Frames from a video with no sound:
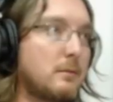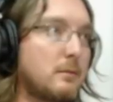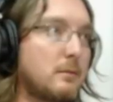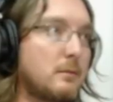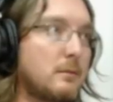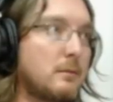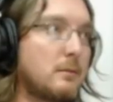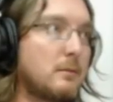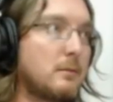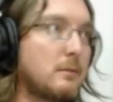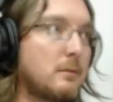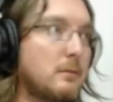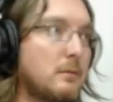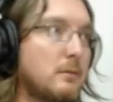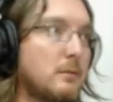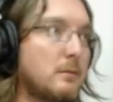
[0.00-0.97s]

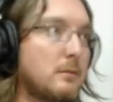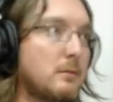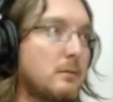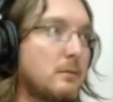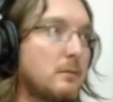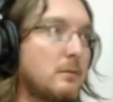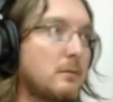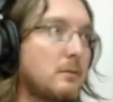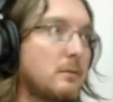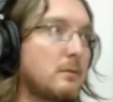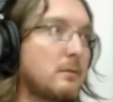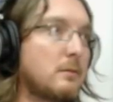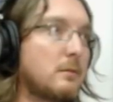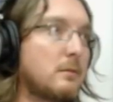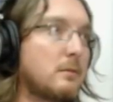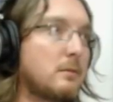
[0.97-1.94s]

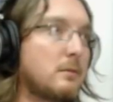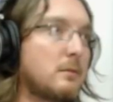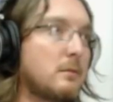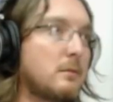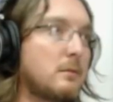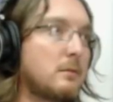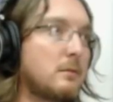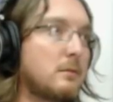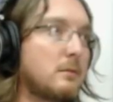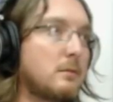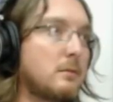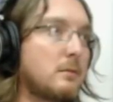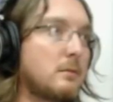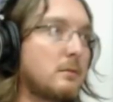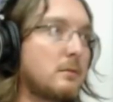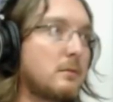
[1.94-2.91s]

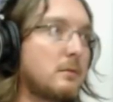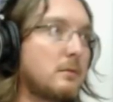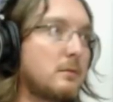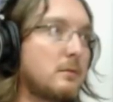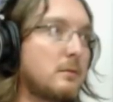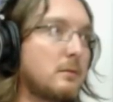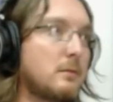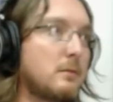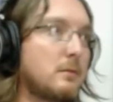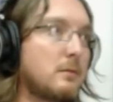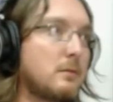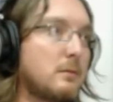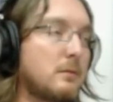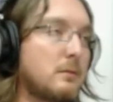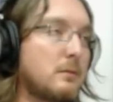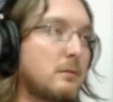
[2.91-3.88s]

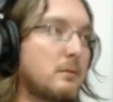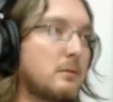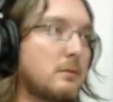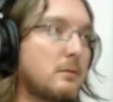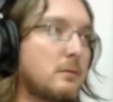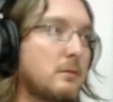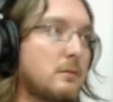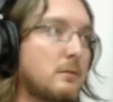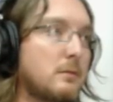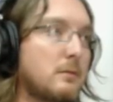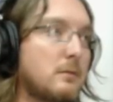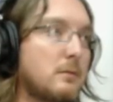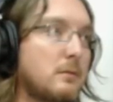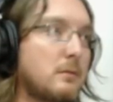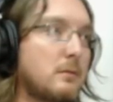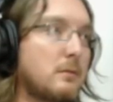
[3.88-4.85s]

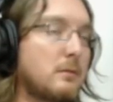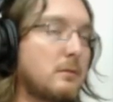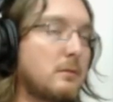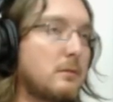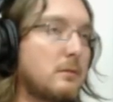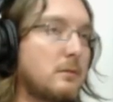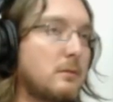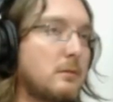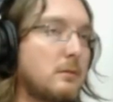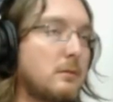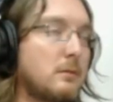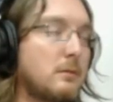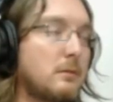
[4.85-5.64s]
[no speech]